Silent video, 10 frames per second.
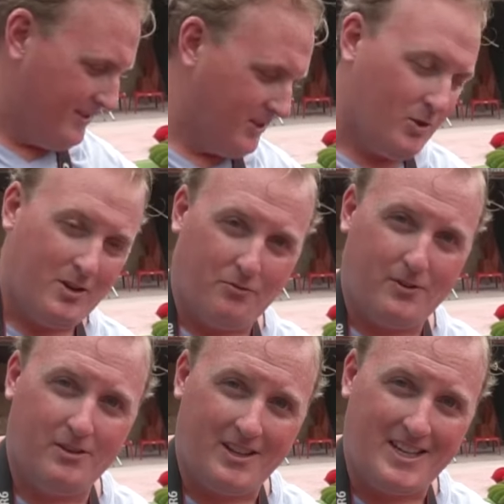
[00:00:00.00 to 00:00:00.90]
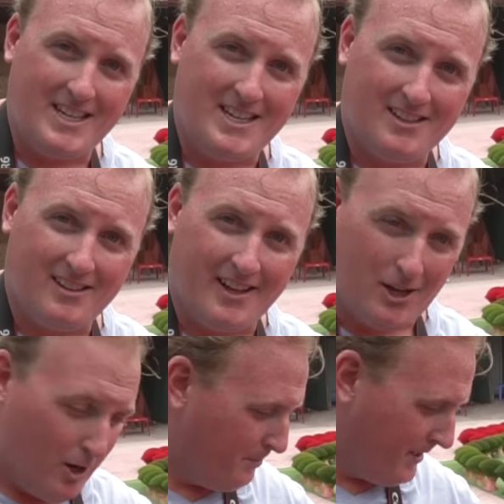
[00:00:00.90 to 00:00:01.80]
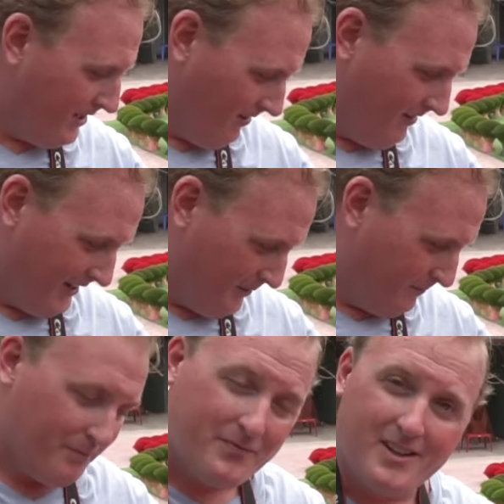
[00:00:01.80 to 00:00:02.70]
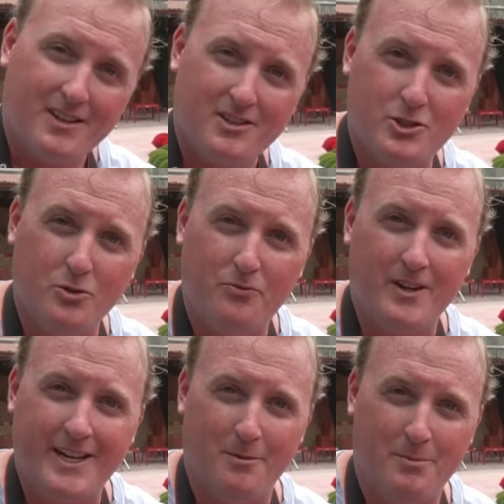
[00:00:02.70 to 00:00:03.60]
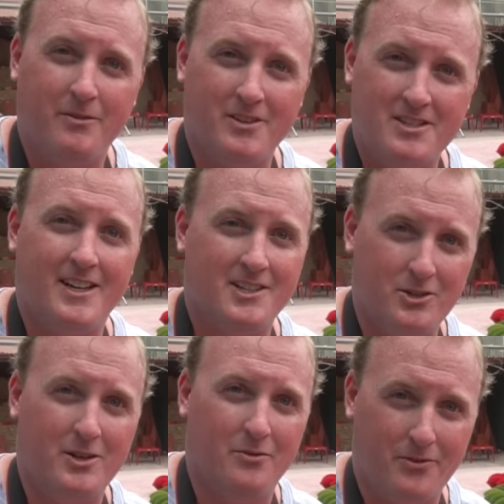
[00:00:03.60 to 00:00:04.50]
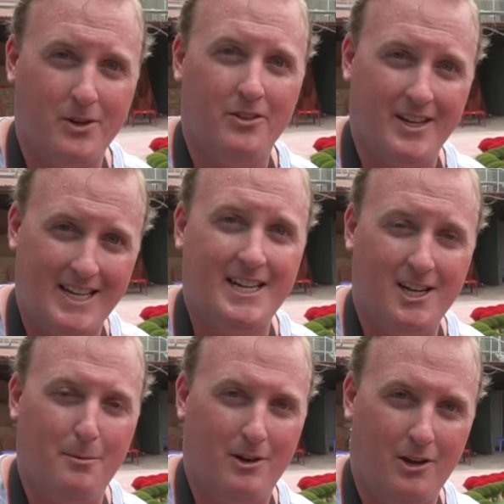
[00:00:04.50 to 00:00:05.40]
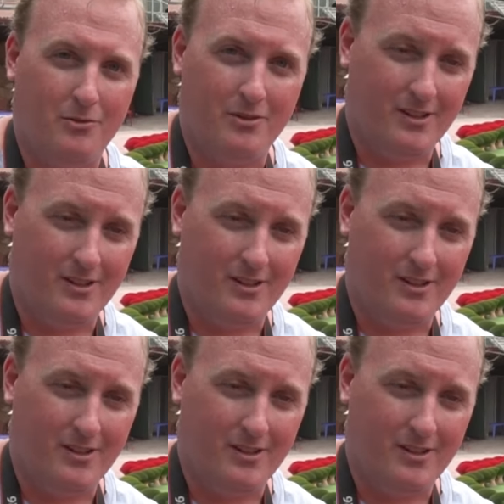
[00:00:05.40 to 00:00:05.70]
You can feel the heat like up here, like 2 feet above the sticks. You can feel the heat coming off of